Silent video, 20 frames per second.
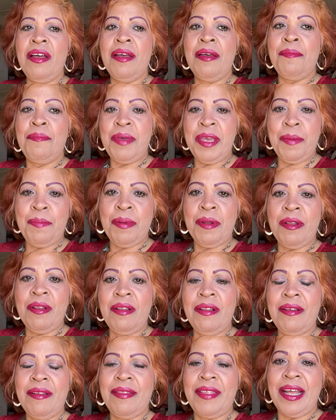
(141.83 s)

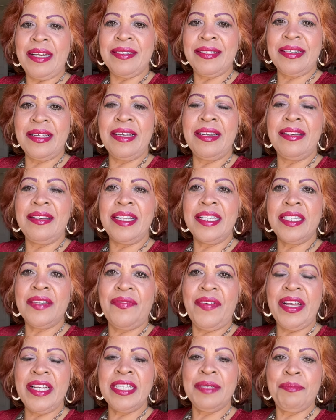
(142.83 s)
people that's in this
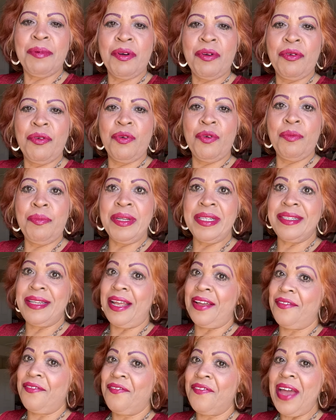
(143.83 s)
Facebook group. It's
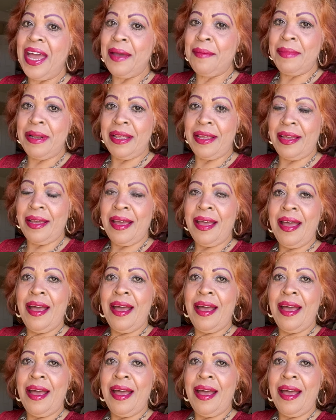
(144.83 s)
like family.